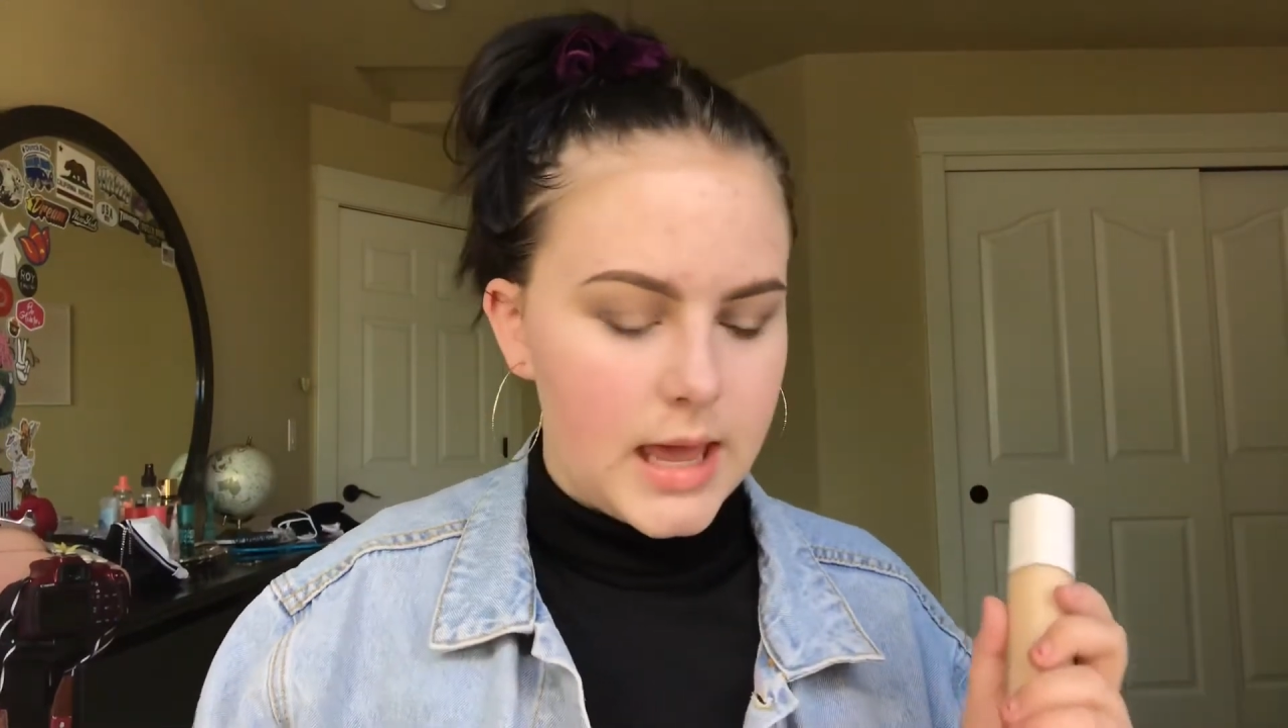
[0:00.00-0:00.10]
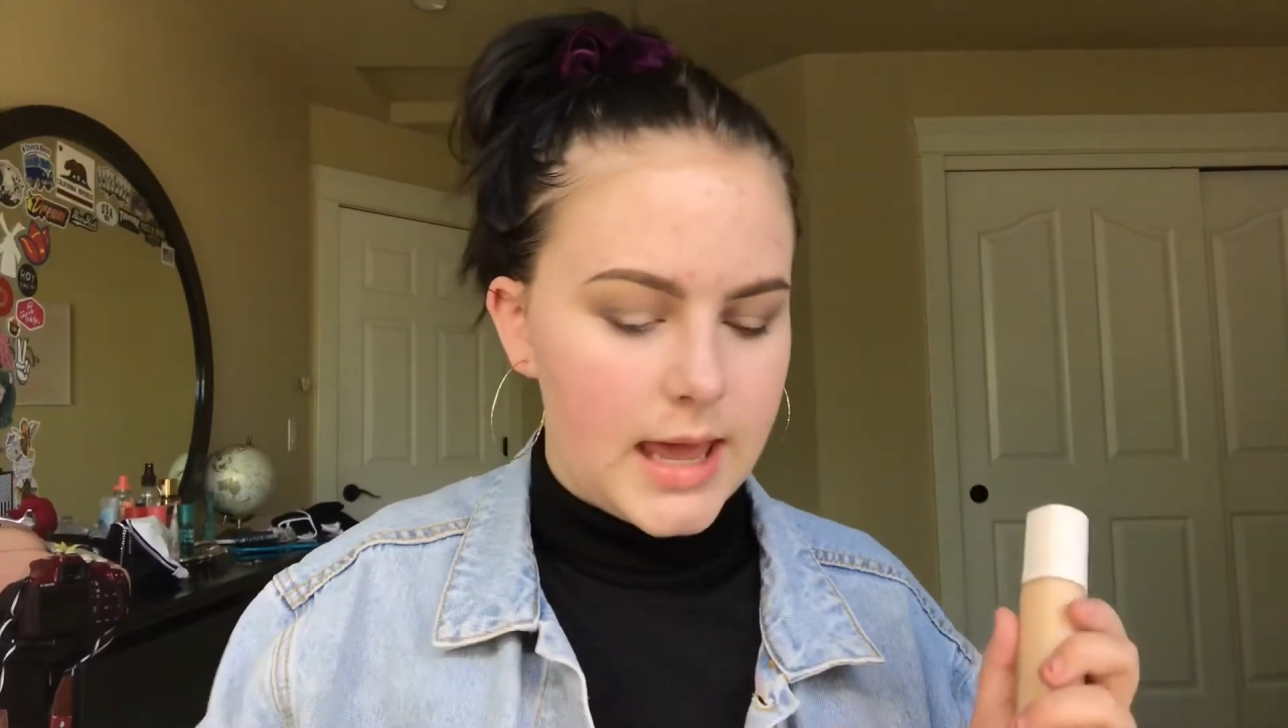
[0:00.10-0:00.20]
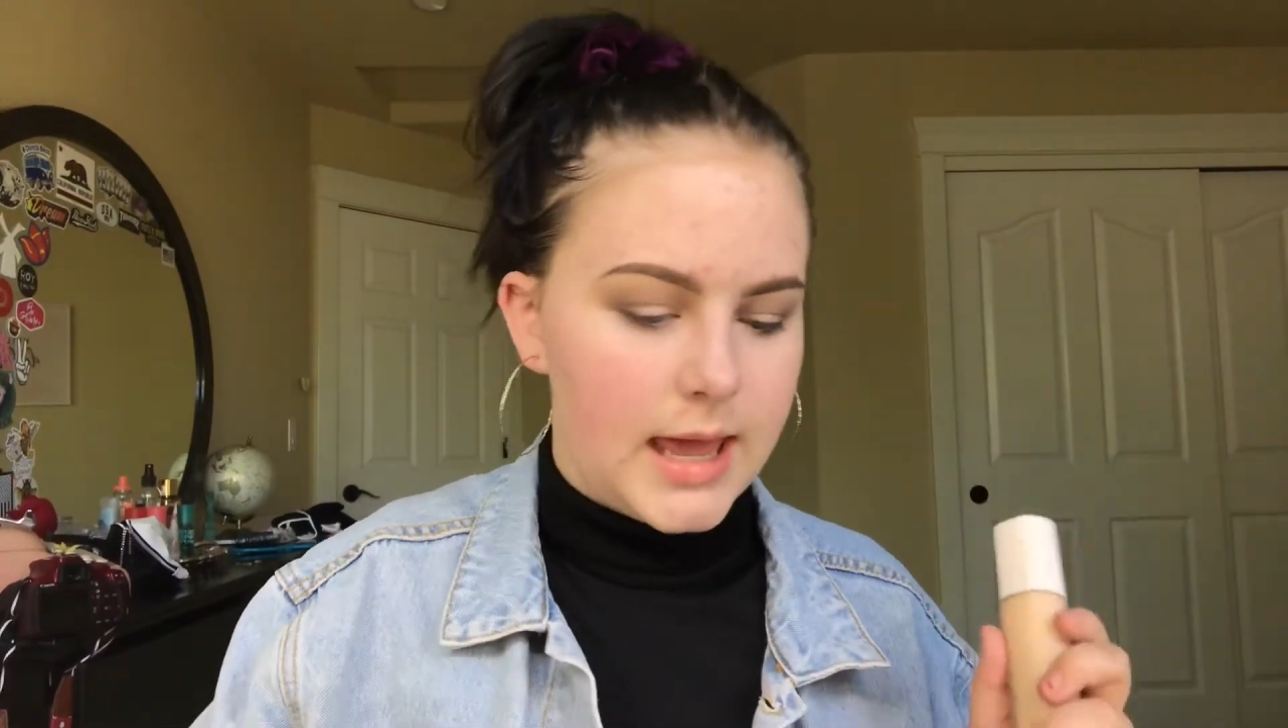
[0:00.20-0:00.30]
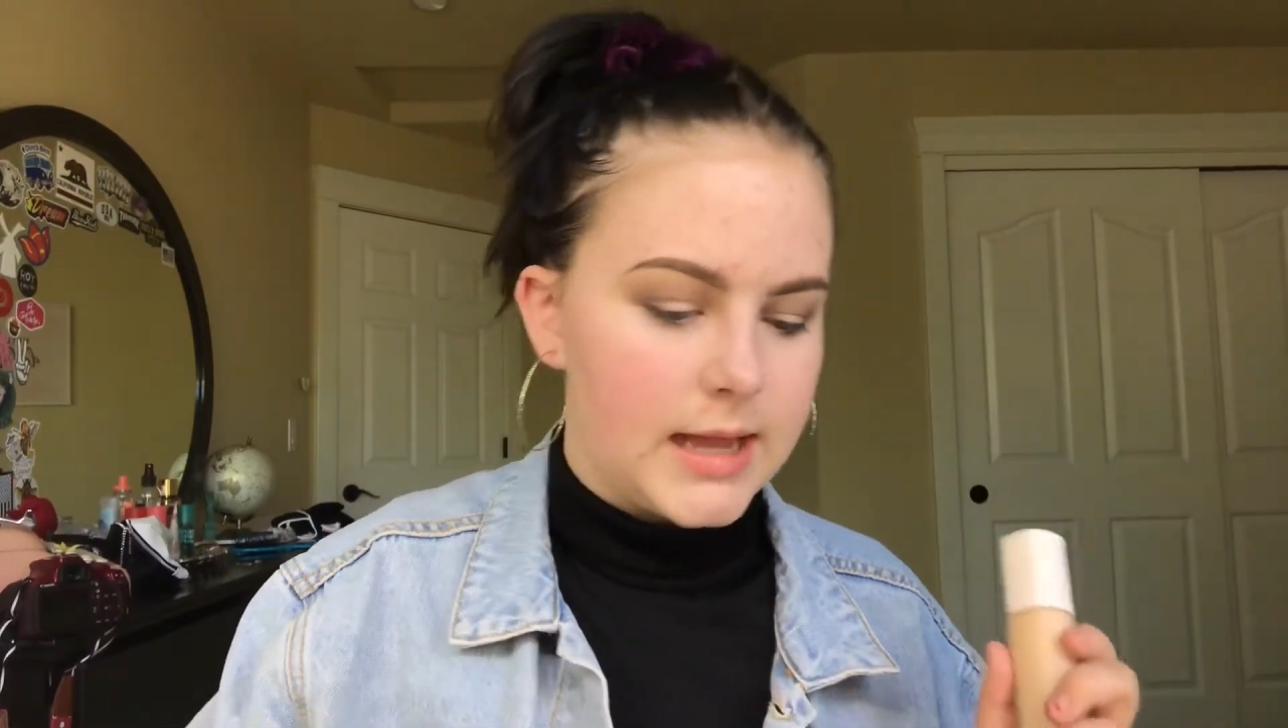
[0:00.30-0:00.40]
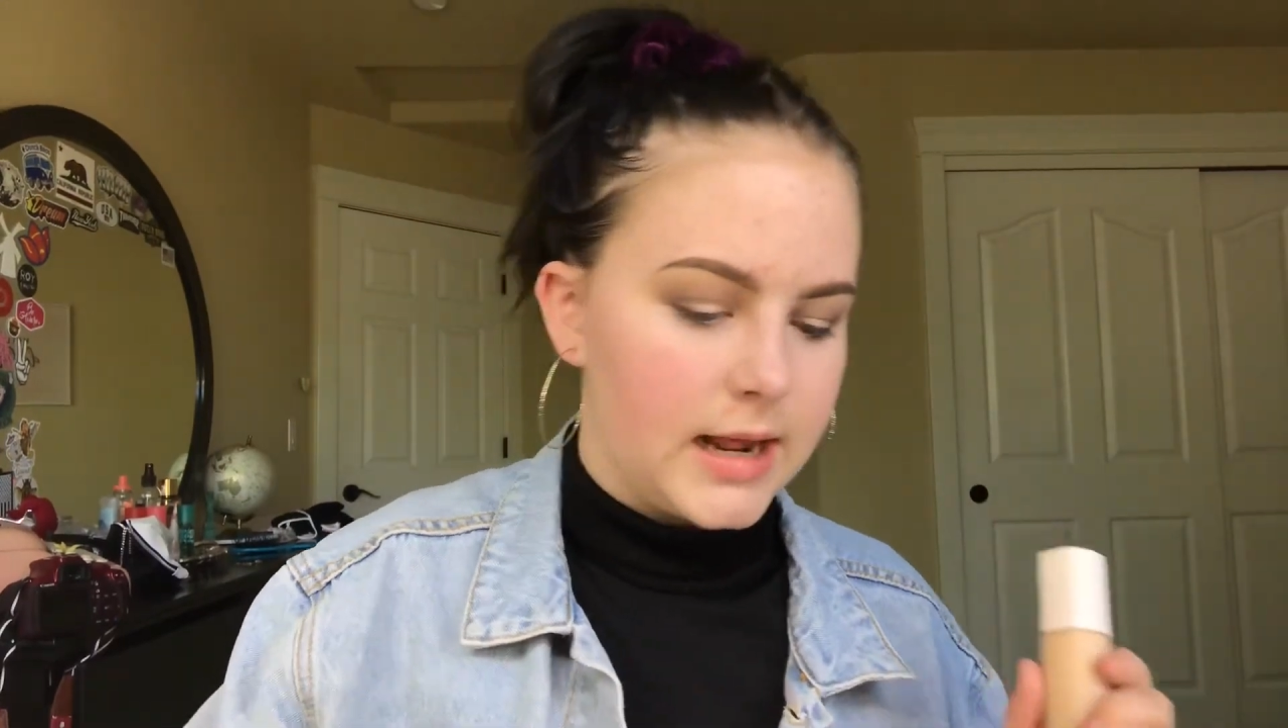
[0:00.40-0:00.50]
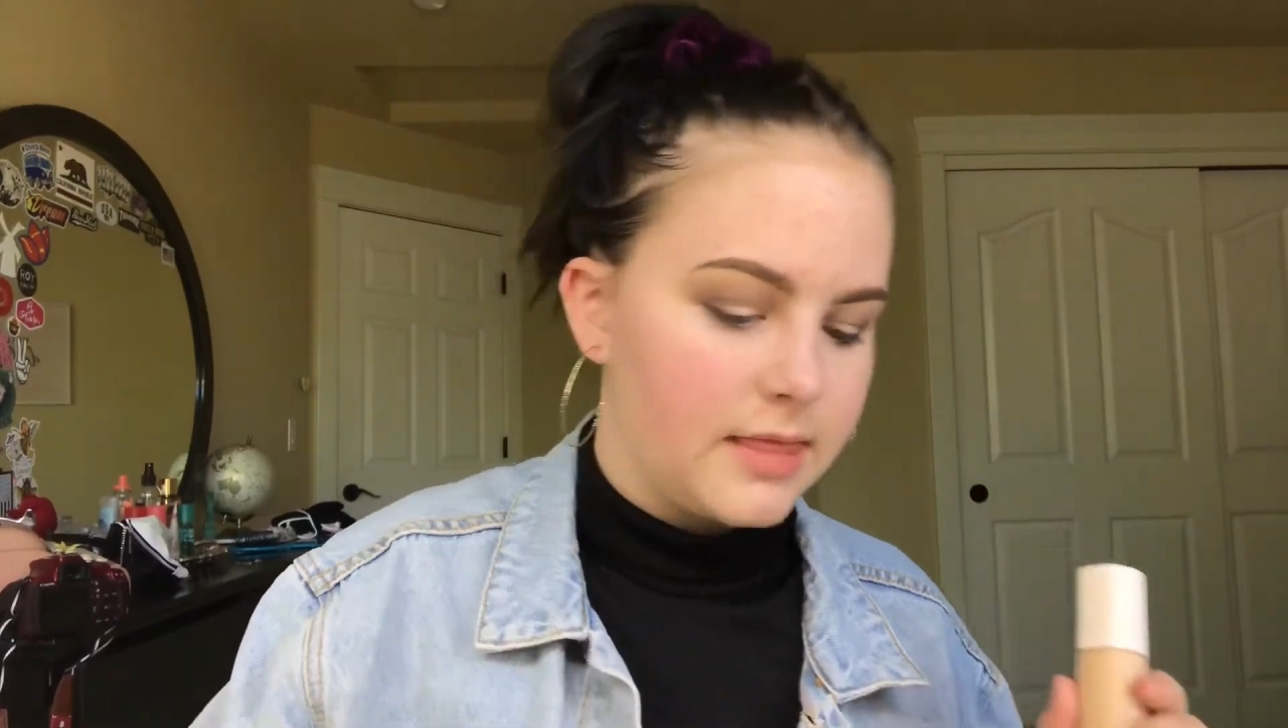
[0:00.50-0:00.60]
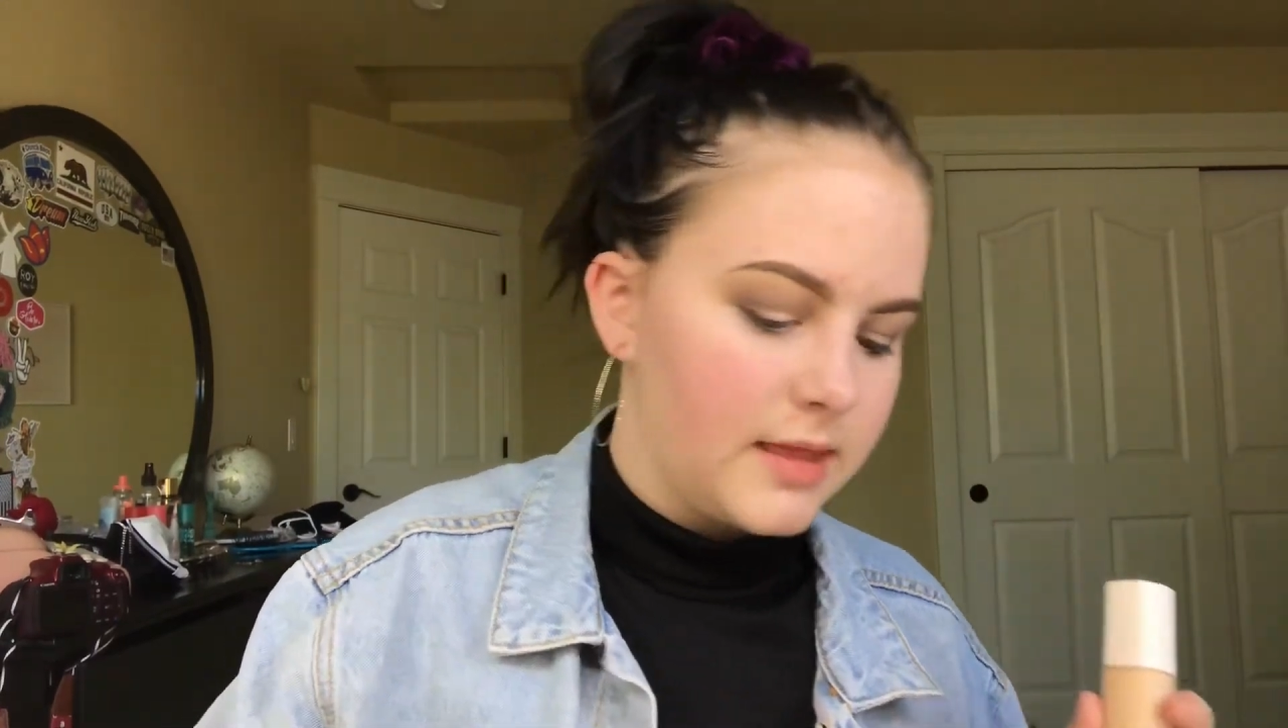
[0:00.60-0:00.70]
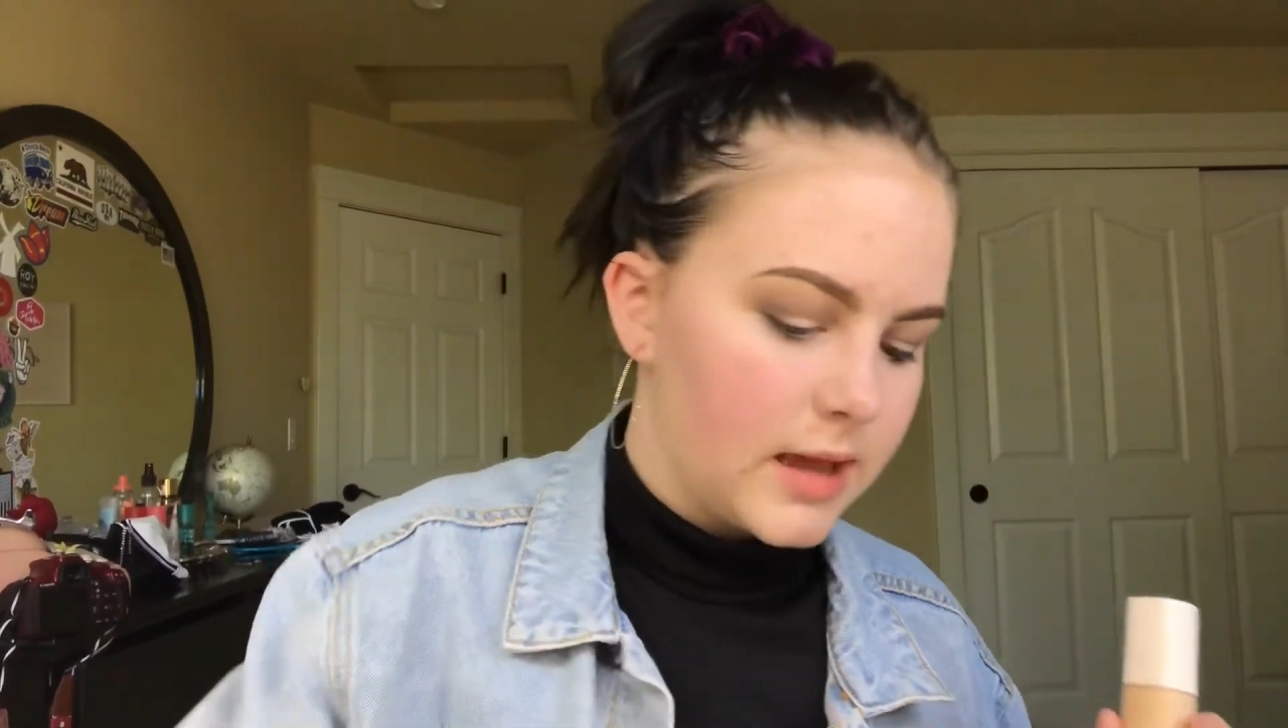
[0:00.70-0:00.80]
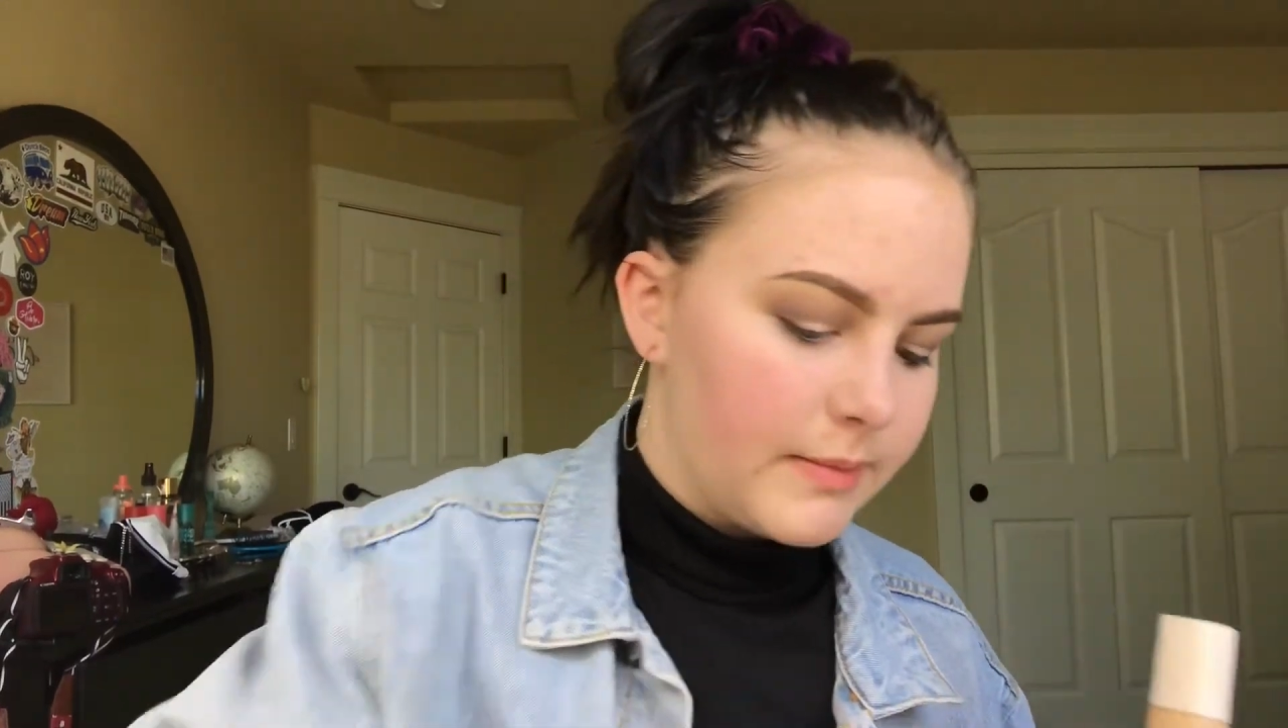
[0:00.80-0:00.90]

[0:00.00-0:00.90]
And I think